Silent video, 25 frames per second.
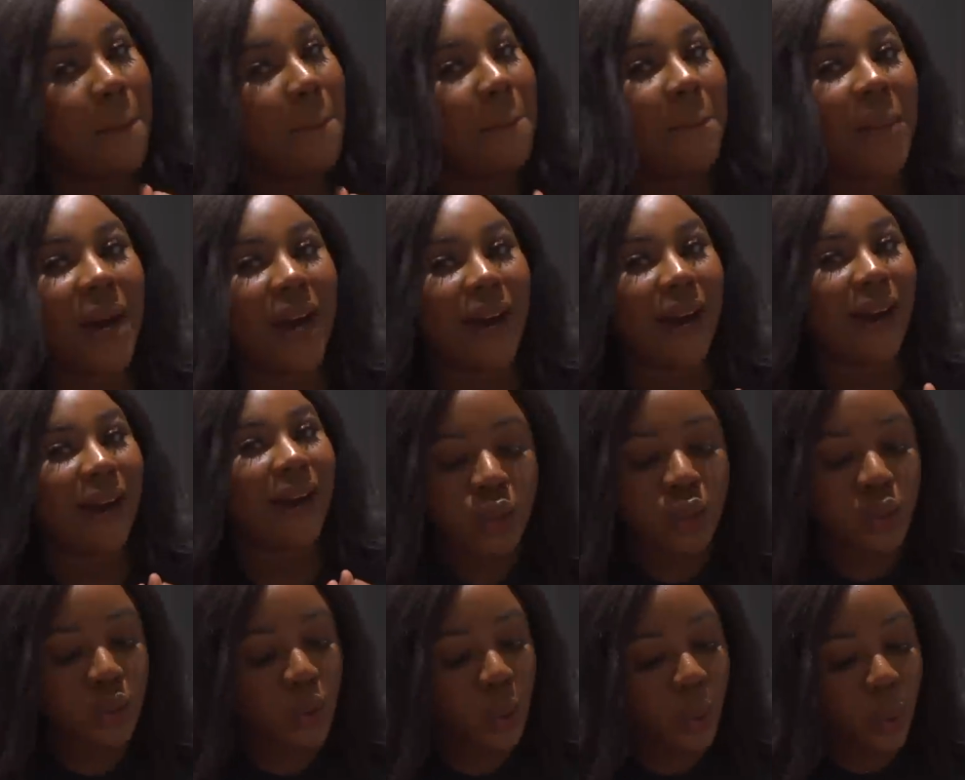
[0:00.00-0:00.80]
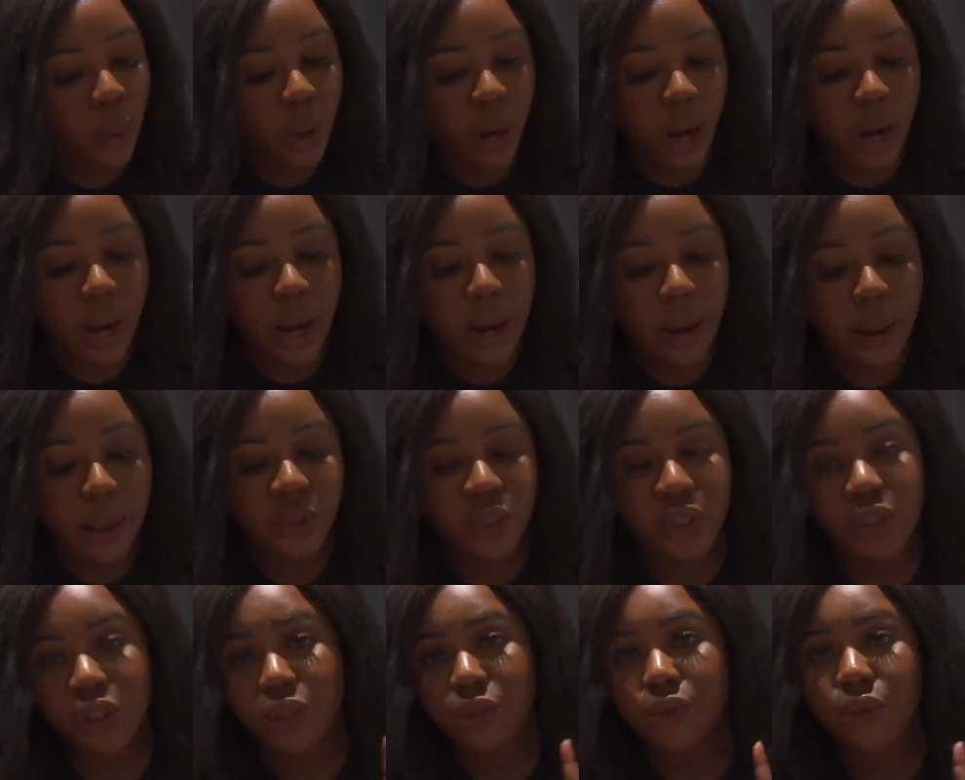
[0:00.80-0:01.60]
back so um
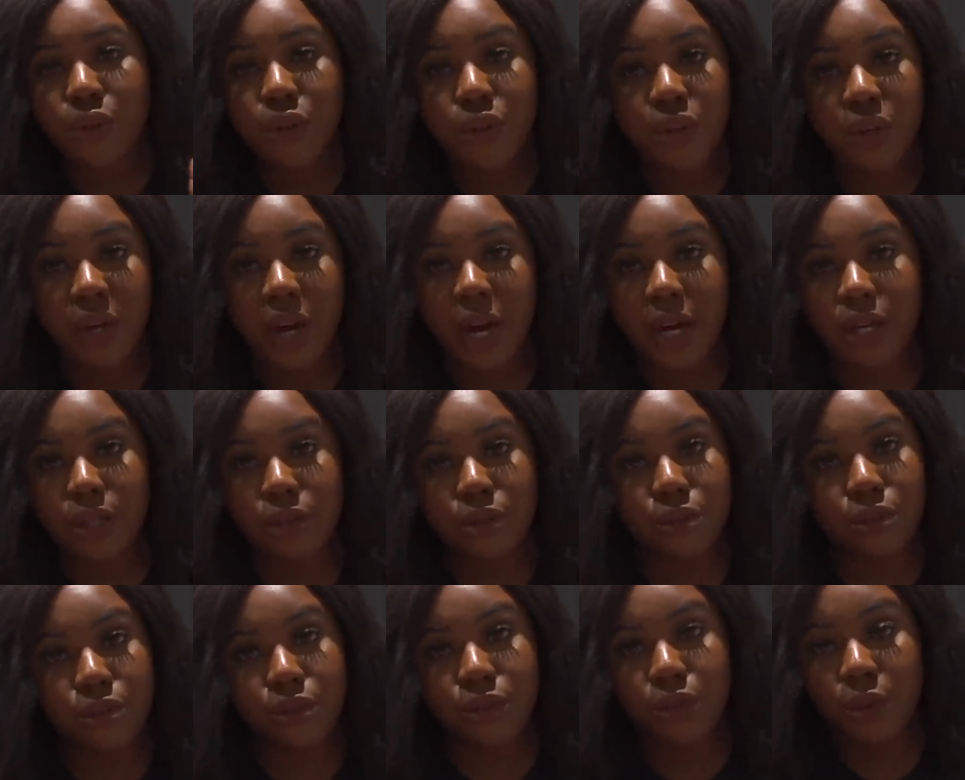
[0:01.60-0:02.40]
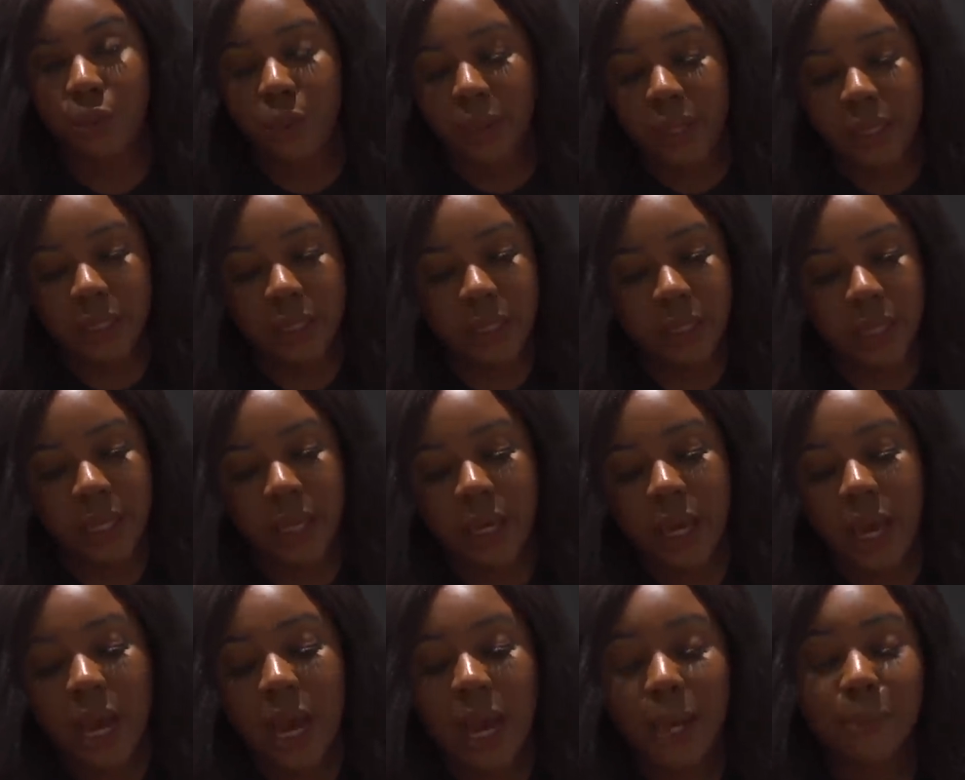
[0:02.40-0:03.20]
just to run you guys through
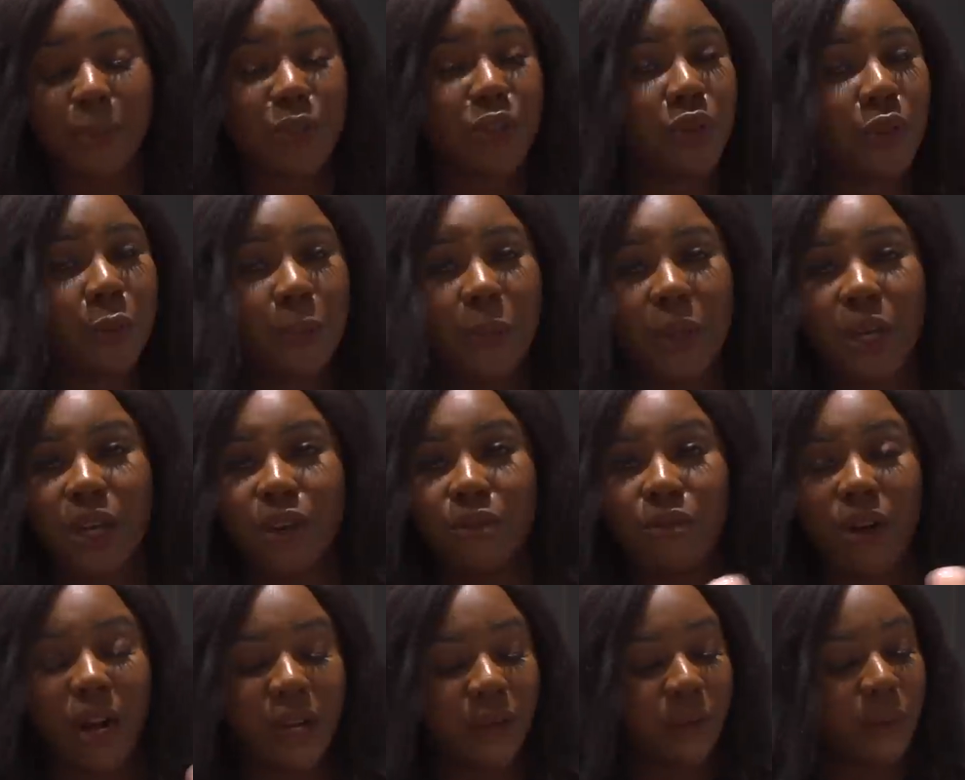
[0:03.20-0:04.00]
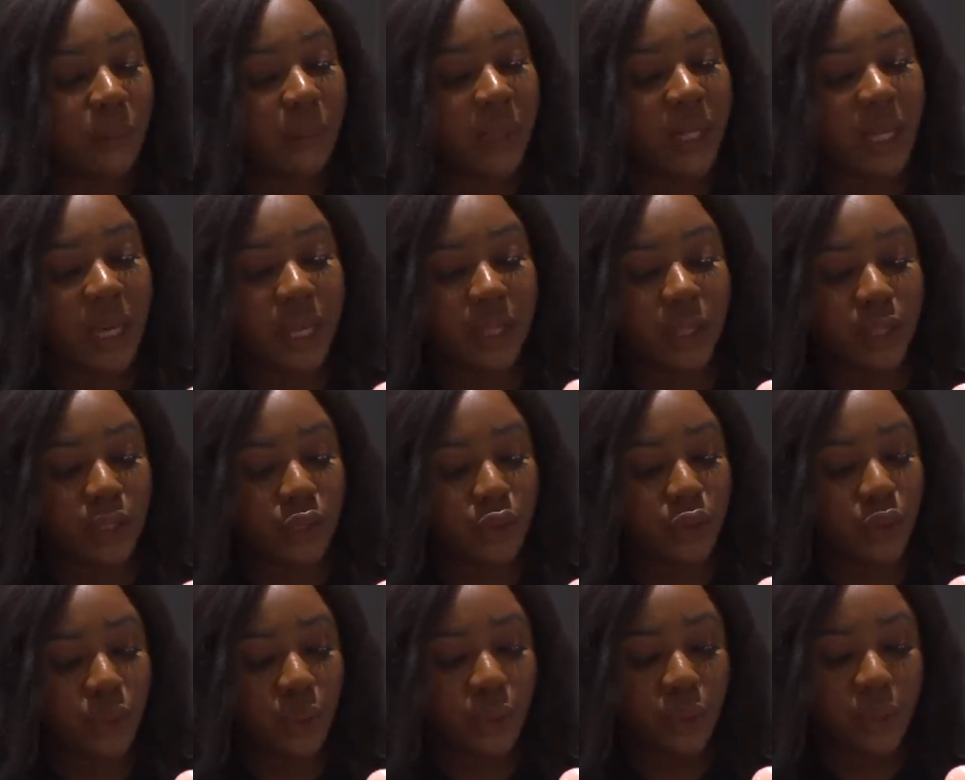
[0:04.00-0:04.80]
quickly i'm just gonna pick it randomly and then
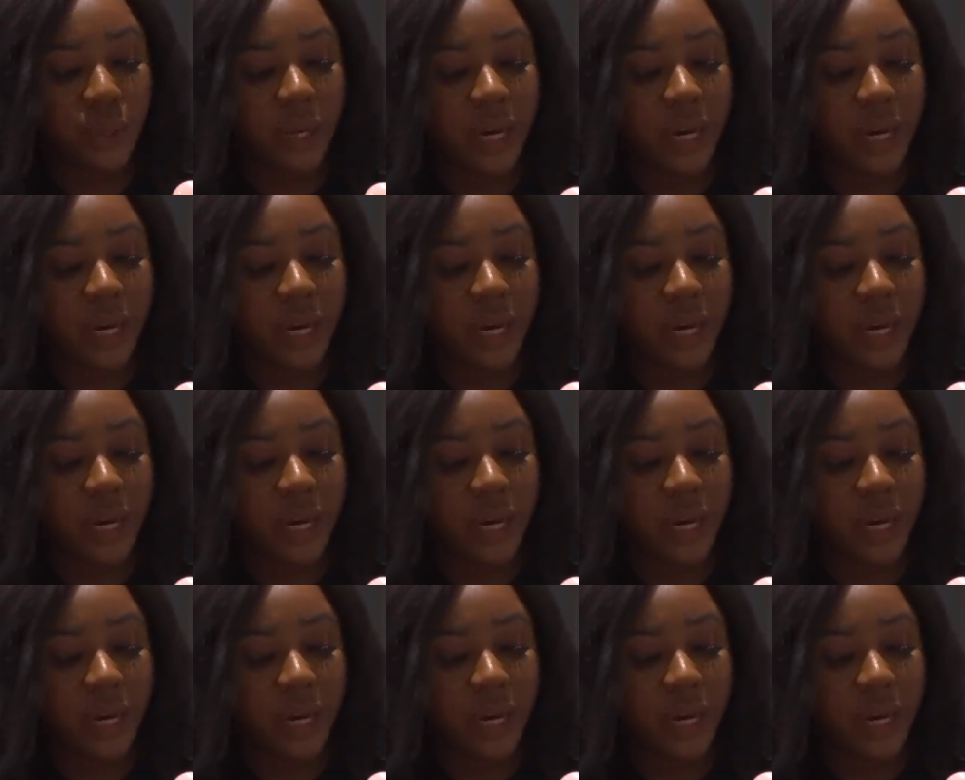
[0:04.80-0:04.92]
show you